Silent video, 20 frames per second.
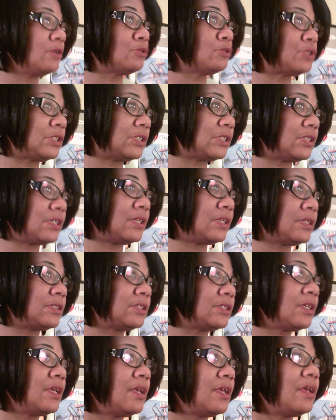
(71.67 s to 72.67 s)

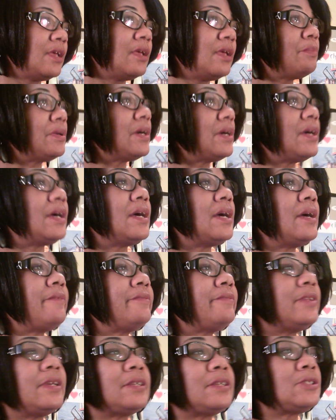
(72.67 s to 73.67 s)
6. But
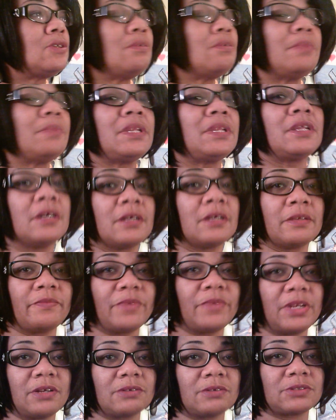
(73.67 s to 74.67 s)
I've did so many cooking
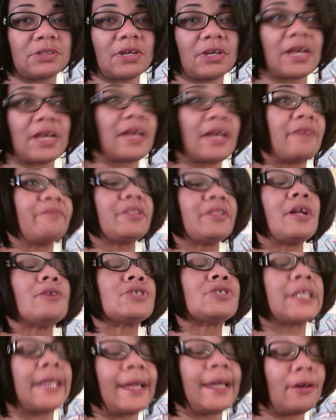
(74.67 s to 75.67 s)
videos, so I've
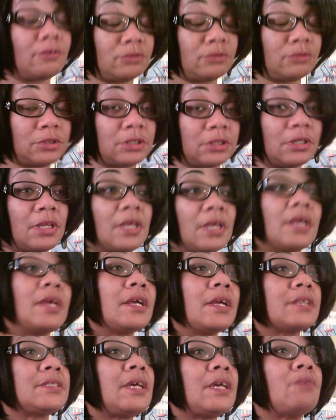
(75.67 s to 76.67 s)
lost count
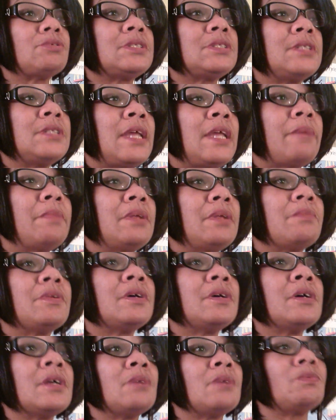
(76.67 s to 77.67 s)
because I was naming them
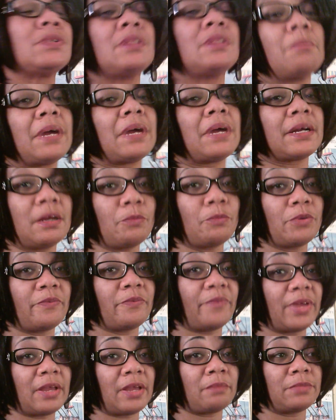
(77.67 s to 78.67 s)
cooking with the Montgomery
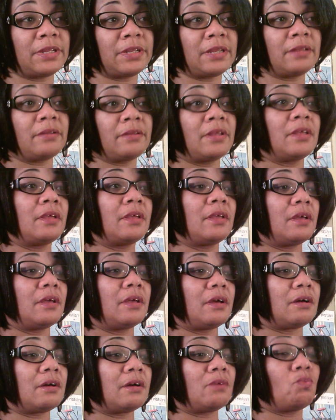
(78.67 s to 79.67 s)
family,
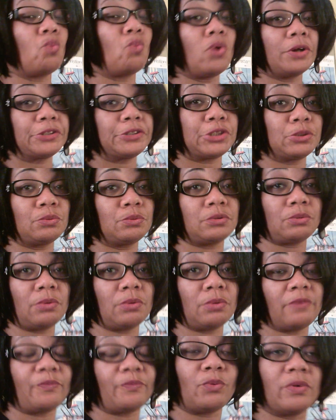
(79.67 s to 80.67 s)
1, 2, and 3,
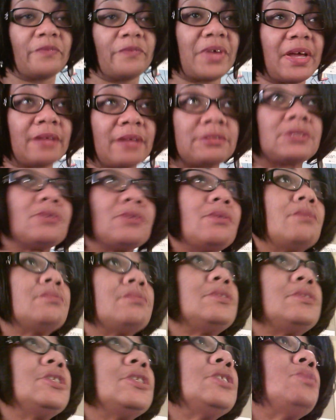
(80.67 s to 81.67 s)
and 4, and 5.
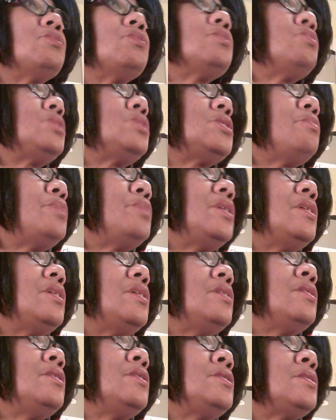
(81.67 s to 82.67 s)
So this one should
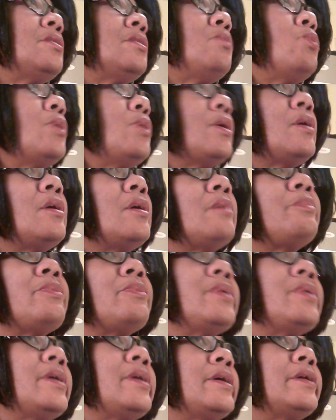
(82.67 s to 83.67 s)
be somewhere up
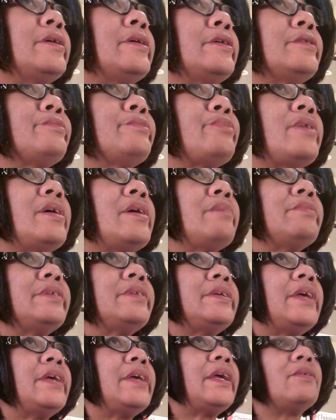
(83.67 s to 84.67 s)
around
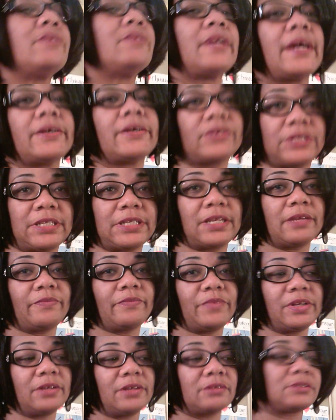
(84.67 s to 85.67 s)
probably 8 or 9 or 10
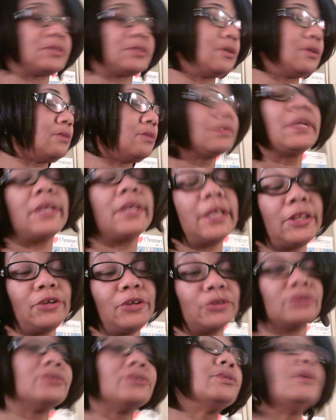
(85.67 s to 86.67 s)
videos. So
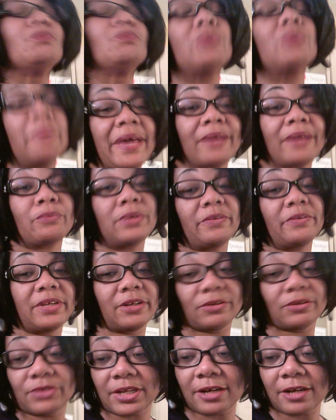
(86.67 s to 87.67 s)
anywho, we're back with a
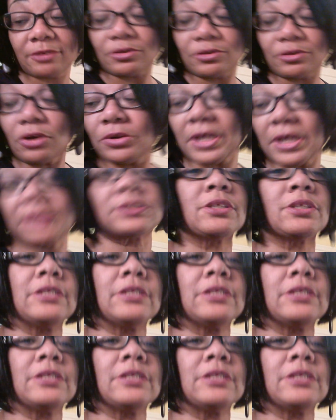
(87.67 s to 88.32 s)
video, y'all. Okay, so